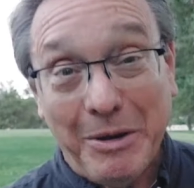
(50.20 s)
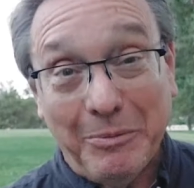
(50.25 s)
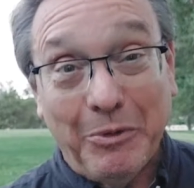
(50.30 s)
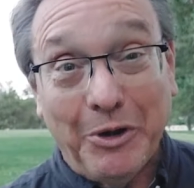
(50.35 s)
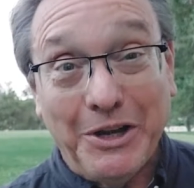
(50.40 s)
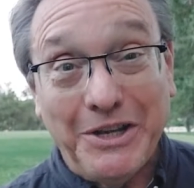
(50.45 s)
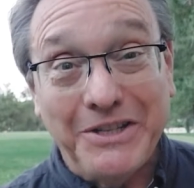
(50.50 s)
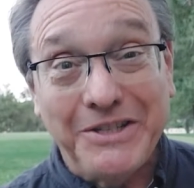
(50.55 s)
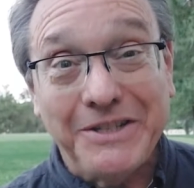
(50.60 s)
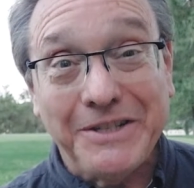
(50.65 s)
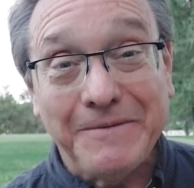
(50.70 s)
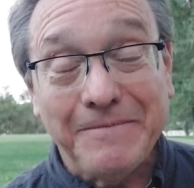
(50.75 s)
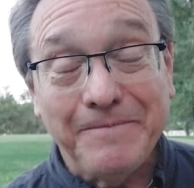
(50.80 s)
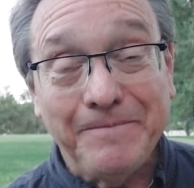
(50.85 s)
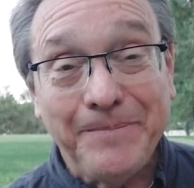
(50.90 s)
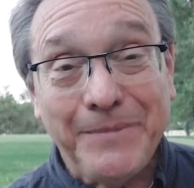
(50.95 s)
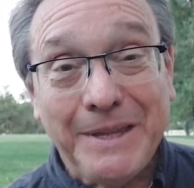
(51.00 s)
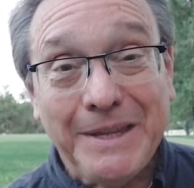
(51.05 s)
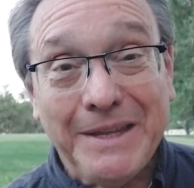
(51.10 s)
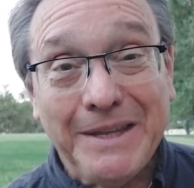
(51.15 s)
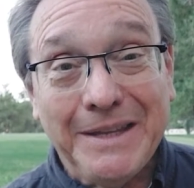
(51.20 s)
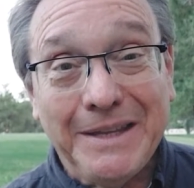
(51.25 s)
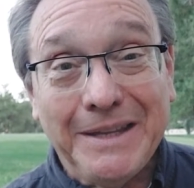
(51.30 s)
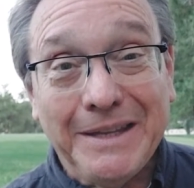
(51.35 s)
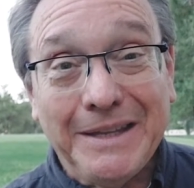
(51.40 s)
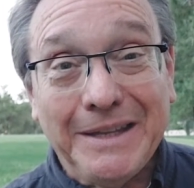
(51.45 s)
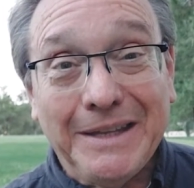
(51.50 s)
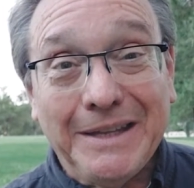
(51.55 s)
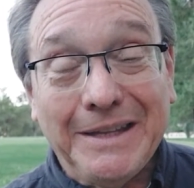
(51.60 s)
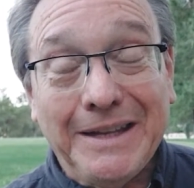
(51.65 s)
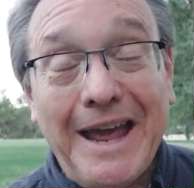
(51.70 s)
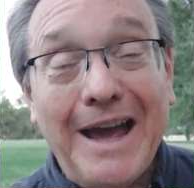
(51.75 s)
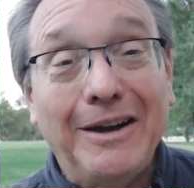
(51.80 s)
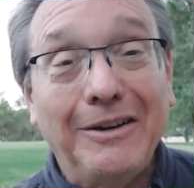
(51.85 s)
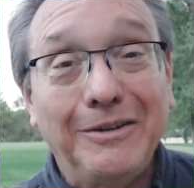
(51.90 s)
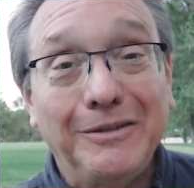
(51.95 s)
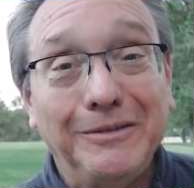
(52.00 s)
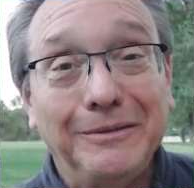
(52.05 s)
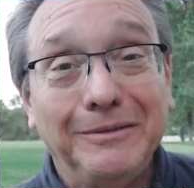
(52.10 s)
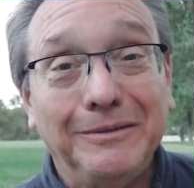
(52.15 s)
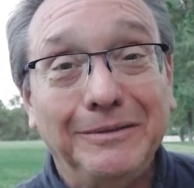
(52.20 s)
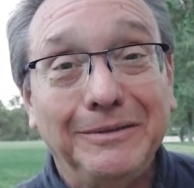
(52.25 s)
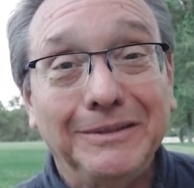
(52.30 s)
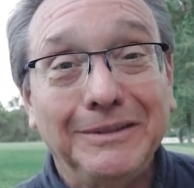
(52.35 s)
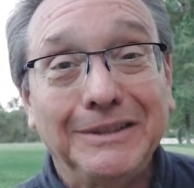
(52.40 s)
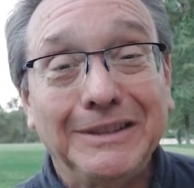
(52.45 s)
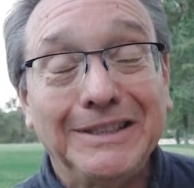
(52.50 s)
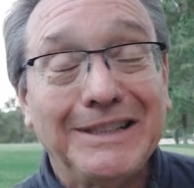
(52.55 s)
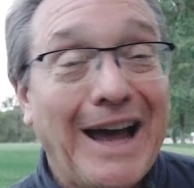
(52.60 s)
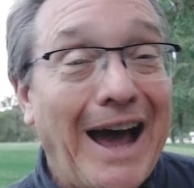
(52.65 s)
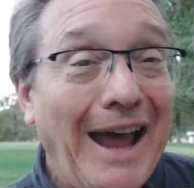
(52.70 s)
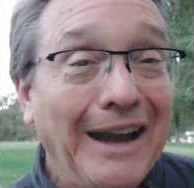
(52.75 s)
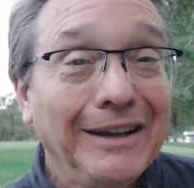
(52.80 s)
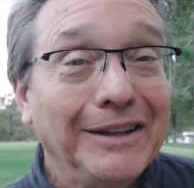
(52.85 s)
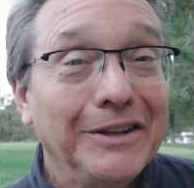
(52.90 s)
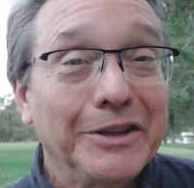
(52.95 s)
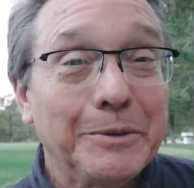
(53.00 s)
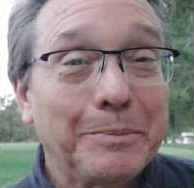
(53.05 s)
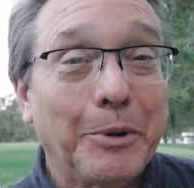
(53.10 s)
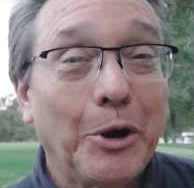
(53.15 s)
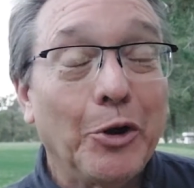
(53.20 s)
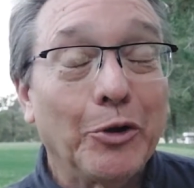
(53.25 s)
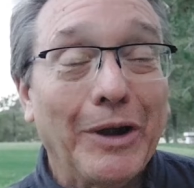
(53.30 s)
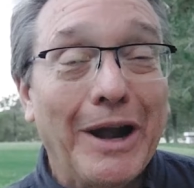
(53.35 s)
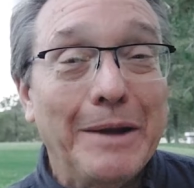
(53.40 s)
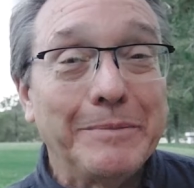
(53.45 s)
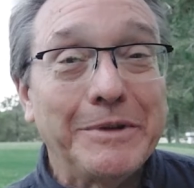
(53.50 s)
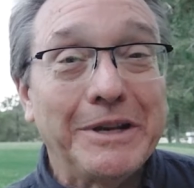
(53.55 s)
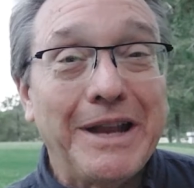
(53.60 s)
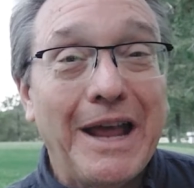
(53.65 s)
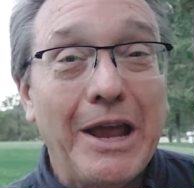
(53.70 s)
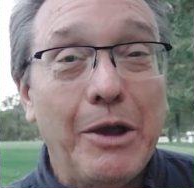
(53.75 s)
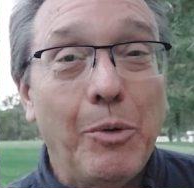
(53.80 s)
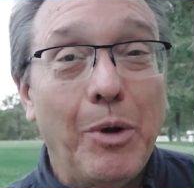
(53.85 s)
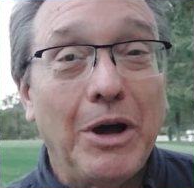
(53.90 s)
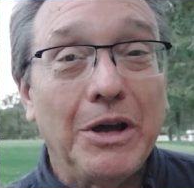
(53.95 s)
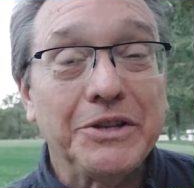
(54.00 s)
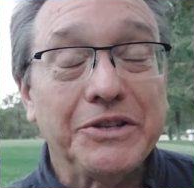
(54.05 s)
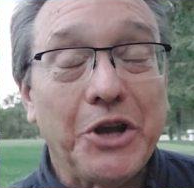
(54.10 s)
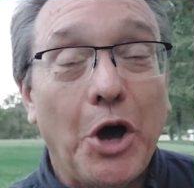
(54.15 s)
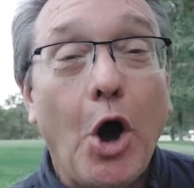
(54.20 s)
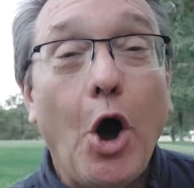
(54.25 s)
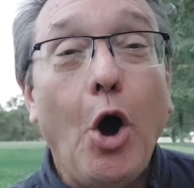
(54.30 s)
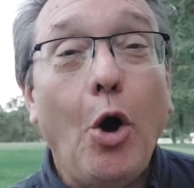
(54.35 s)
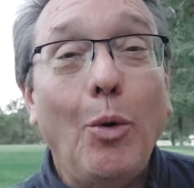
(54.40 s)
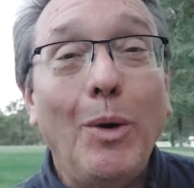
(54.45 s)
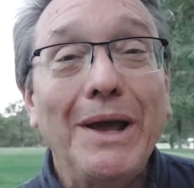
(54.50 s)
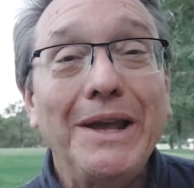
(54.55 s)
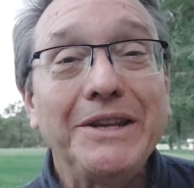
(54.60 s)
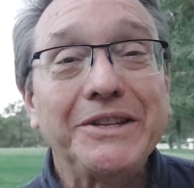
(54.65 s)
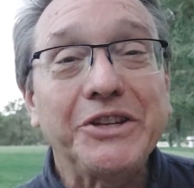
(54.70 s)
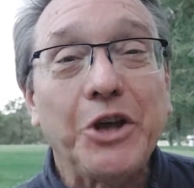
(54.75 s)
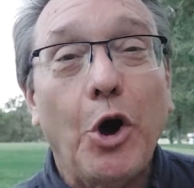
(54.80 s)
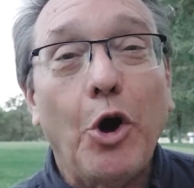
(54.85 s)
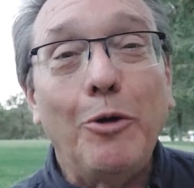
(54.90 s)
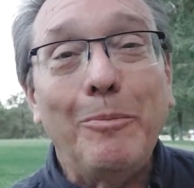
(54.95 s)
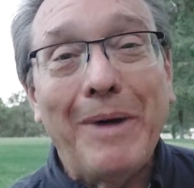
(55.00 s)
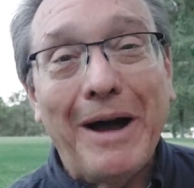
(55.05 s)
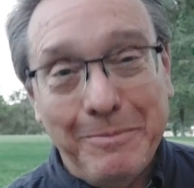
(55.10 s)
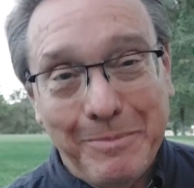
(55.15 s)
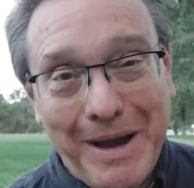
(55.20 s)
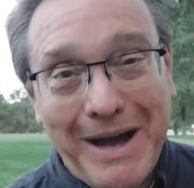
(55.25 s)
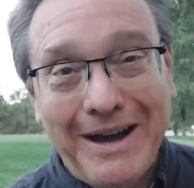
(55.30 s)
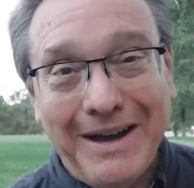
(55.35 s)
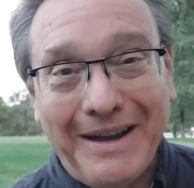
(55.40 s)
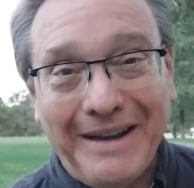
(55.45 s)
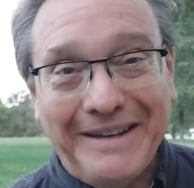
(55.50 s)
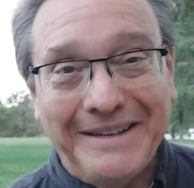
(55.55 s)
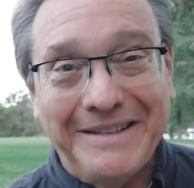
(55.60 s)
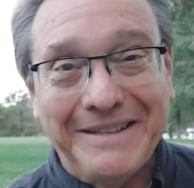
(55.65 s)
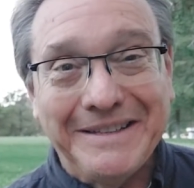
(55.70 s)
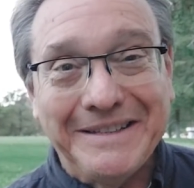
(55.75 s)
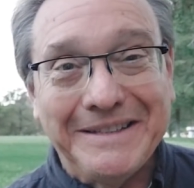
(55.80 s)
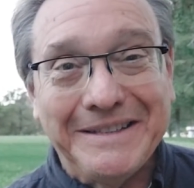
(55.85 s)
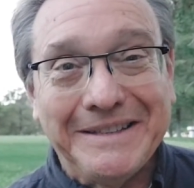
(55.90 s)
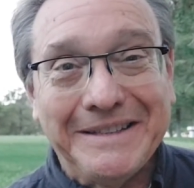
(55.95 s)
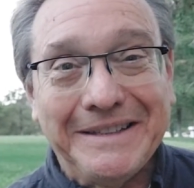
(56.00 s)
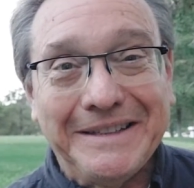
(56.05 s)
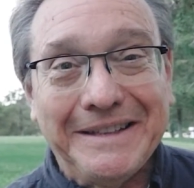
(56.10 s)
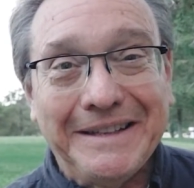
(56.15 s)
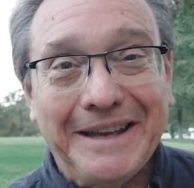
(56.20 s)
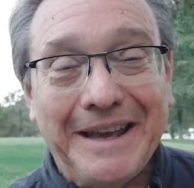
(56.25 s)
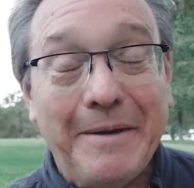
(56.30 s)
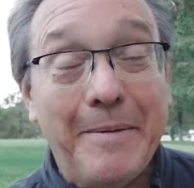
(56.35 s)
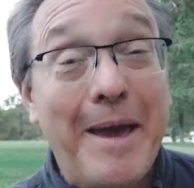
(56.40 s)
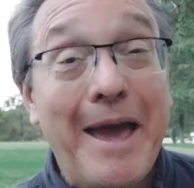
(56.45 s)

memories. Now, the title of the program today was Always on My Mind.